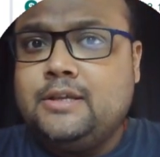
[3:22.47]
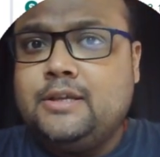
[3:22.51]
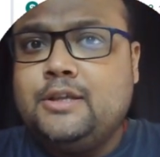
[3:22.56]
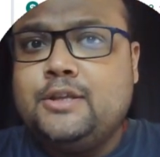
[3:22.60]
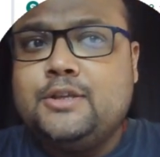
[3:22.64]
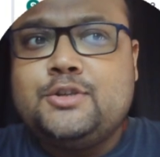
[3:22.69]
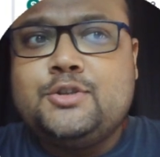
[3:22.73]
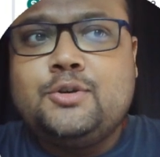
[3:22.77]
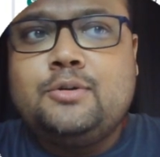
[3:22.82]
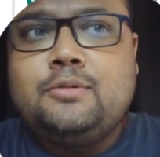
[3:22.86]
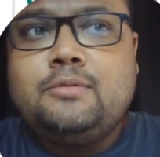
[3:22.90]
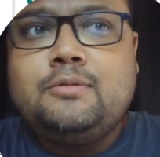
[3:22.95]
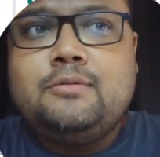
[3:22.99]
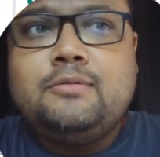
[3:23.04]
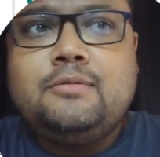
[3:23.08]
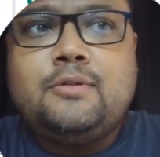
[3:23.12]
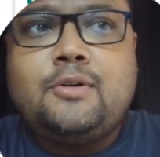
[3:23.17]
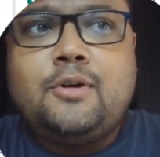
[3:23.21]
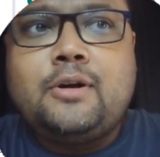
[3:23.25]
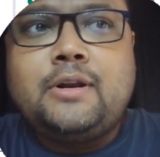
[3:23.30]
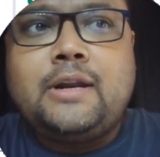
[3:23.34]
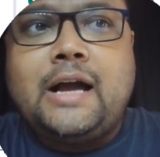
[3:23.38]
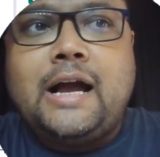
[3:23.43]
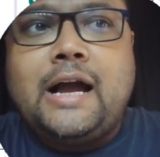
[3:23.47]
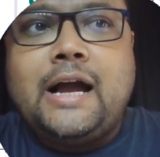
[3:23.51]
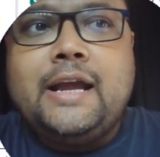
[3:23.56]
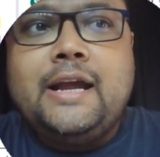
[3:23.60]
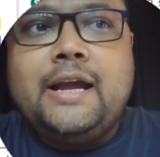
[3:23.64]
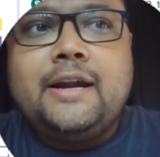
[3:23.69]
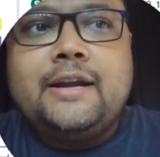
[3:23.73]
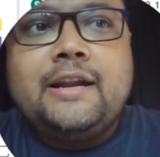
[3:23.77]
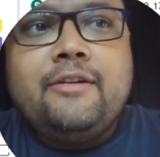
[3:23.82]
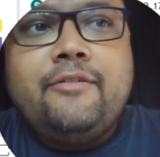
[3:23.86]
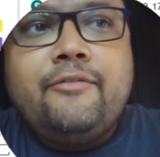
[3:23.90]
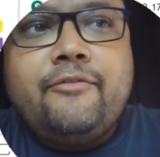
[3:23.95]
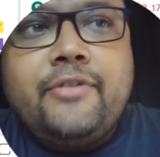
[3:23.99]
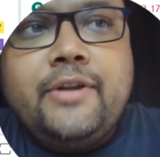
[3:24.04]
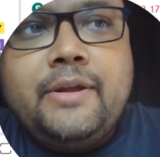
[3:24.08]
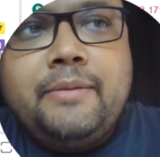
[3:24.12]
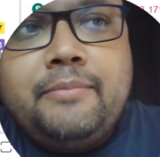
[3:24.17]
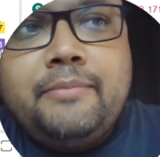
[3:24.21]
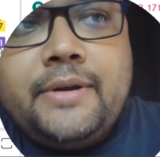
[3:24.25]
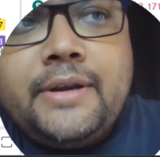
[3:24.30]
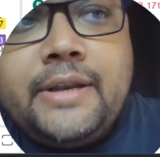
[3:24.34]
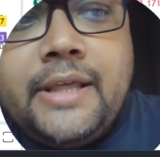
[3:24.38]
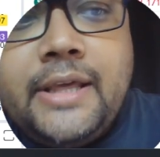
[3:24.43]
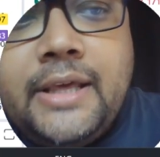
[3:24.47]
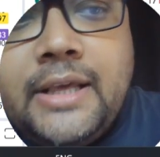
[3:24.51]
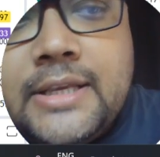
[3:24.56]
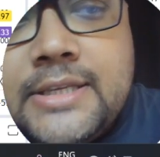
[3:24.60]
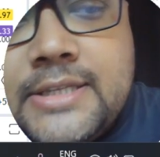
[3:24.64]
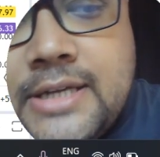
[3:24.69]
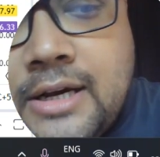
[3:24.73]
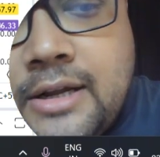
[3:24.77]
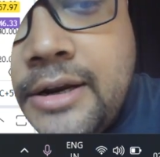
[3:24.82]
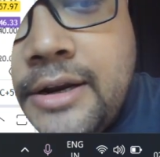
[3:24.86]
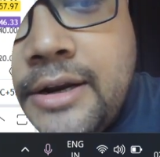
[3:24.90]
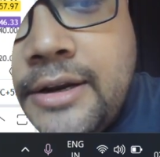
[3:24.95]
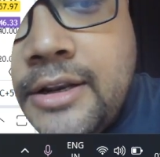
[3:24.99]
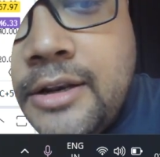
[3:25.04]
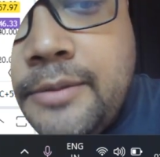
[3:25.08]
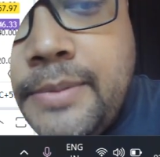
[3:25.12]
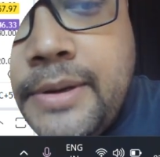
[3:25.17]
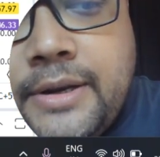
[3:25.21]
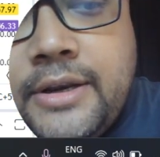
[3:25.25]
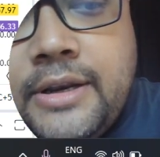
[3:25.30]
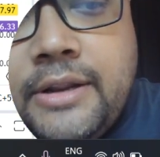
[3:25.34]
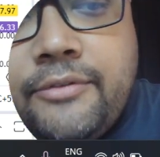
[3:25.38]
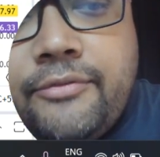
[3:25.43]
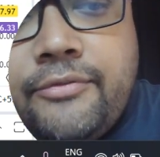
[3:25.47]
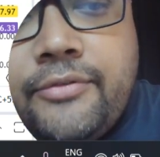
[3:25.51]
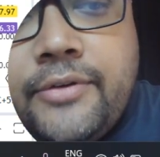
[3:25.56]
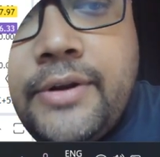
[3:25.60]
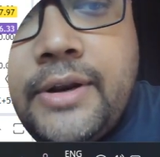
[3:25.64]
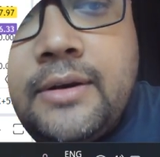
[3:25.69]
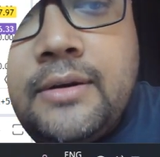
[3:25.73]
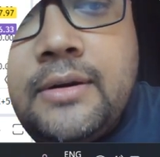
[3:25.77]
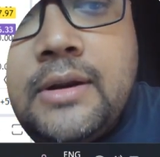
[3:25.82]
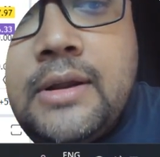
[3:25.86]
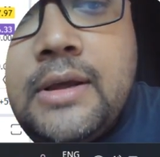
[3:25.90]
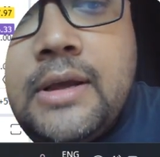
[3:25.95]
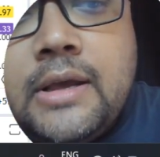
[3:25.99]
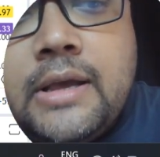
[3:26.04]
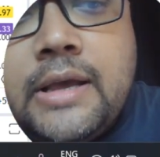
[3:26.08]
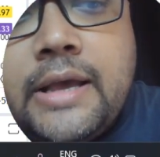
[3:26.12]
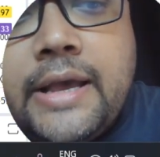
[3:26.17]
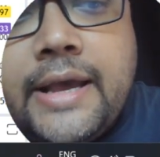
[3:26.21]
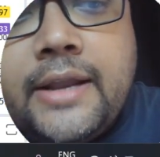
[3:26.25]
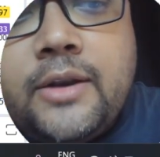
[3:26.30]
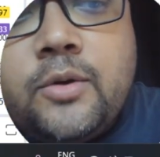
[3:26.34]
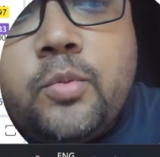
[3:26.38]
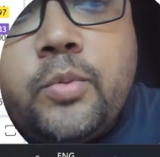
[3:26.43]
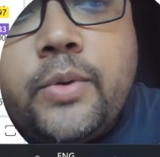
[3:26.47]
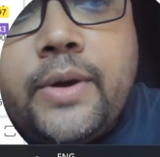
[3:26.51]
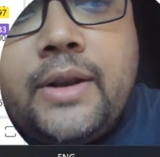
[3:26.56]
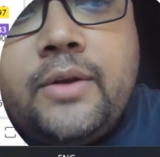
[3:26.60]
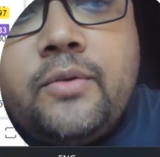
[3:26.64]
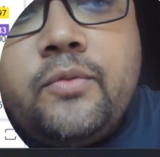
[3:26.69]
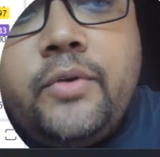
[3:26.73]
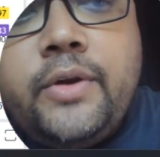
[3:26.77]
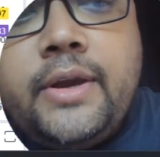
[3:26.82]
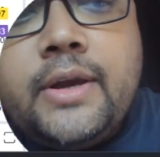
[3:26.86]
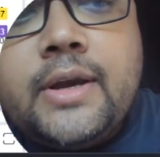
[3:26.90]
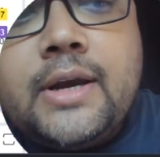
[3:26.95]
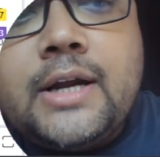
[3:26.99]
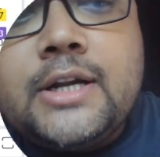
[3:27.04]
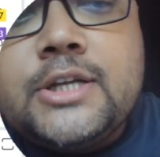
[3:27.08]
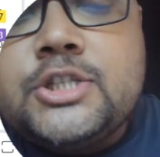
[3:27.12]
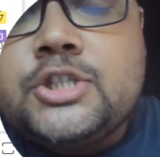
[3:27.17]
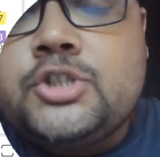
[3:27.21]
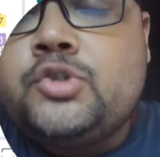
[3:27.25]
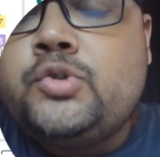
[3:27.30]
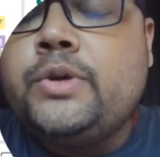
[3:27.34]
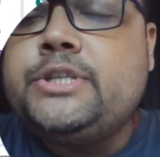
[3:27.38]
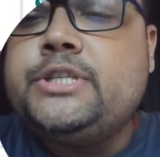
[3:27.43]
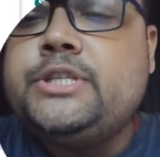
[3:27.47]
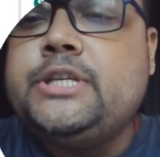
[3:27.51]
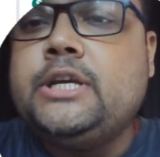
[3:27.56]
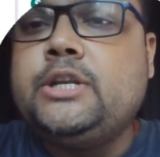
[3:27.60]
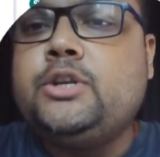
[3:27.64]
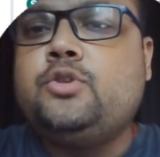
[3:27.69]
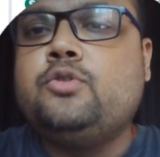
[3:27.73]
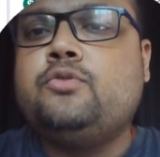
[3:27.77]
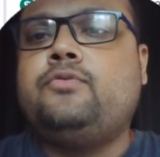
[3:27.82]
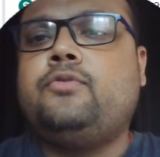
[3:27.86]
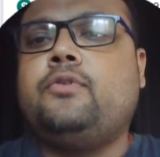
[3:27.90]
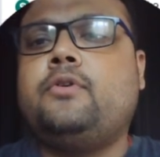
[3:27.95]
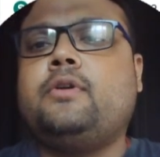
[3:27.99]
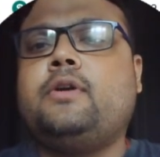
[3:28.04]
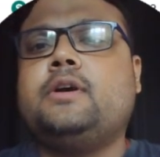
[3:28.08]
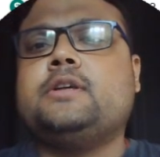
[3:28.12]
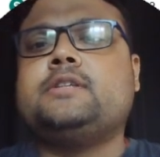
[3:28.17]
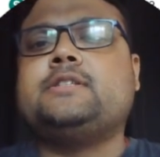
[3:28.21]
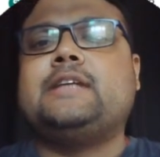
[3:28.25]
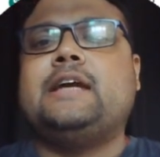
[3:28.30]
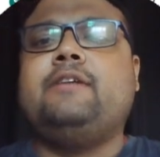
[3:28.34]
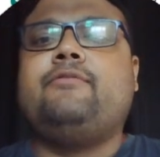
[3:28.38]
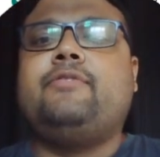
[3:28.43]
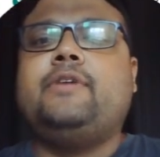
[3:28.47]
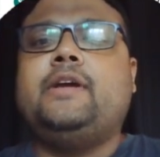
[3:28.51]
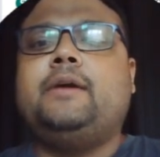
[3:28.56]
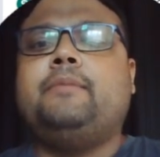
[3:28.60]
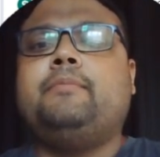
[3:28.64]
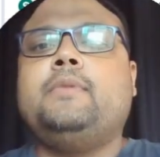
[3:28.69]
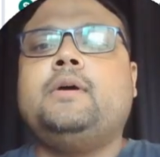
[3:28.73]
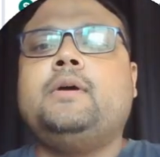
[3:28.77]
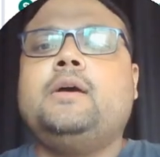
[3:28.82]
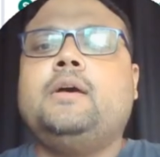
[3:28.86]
So on higher time frame, things are a little bit different. And when we are switching to 4 hours time frame,